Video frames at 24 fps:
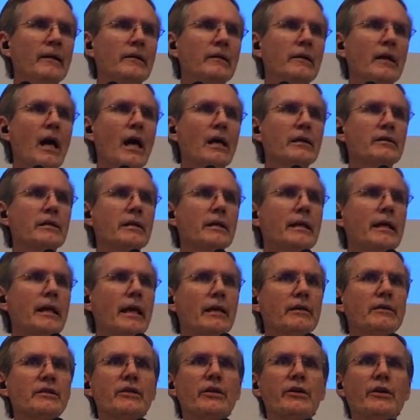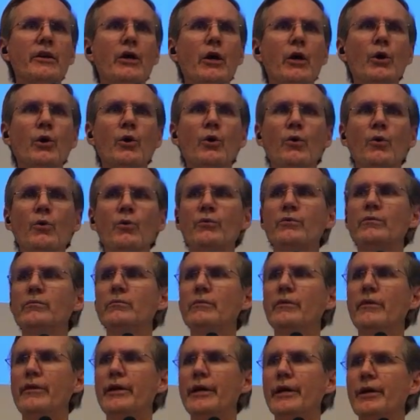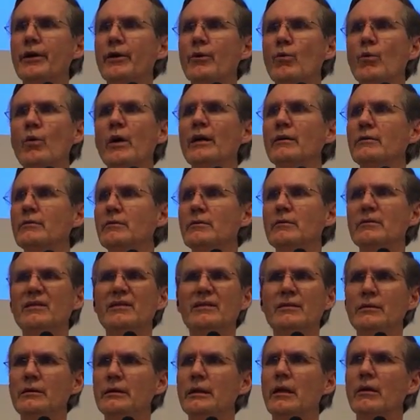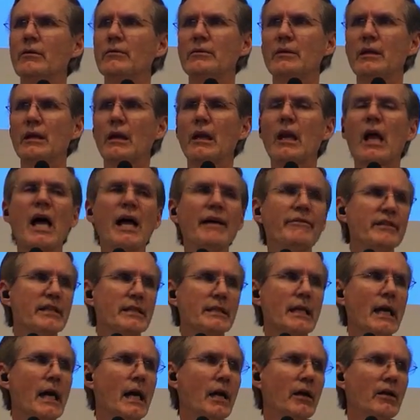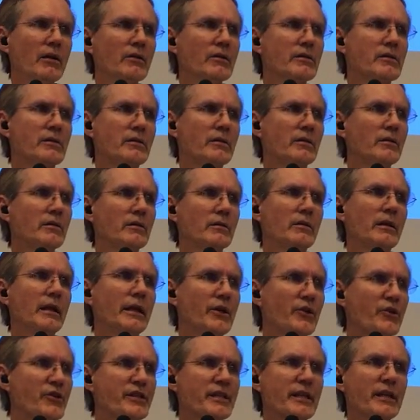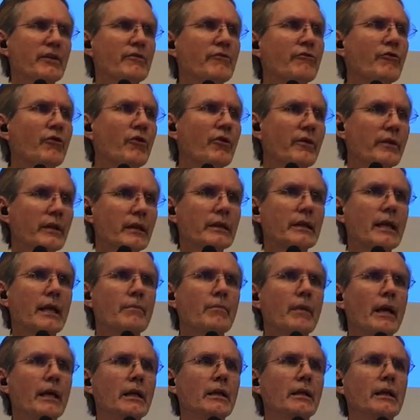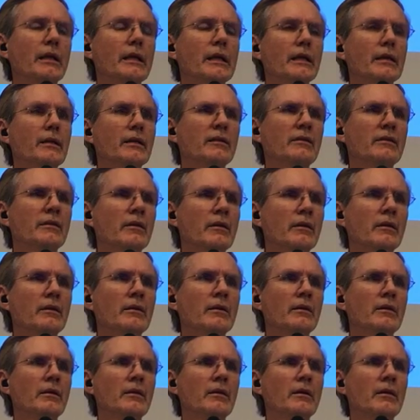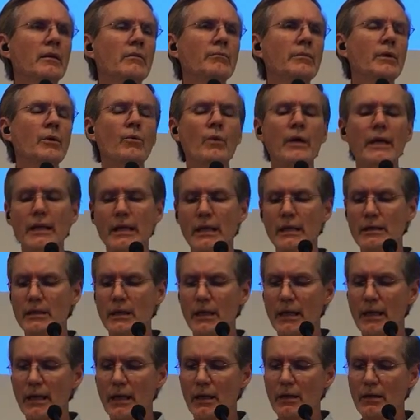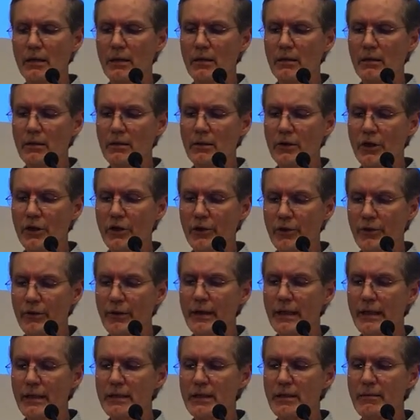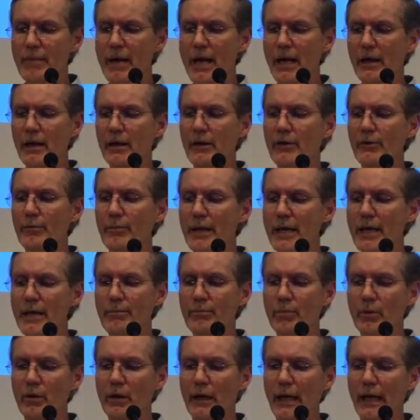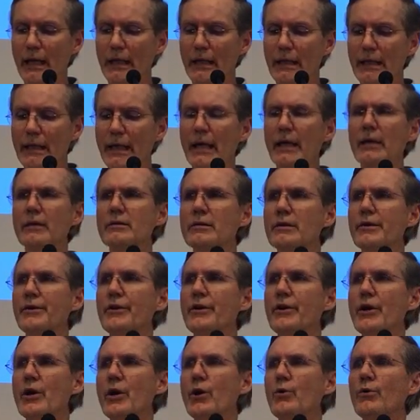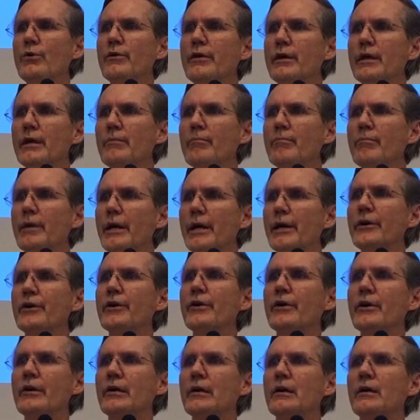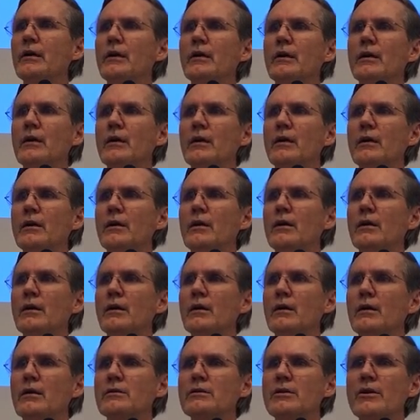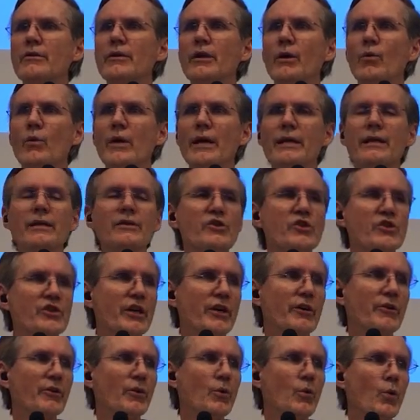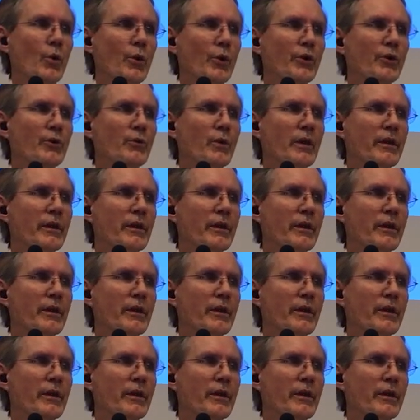Not to get to know their what you know the lifestyles that are sinful that they may lead. But we need to get curious about other people and get to know them better so that we can share the word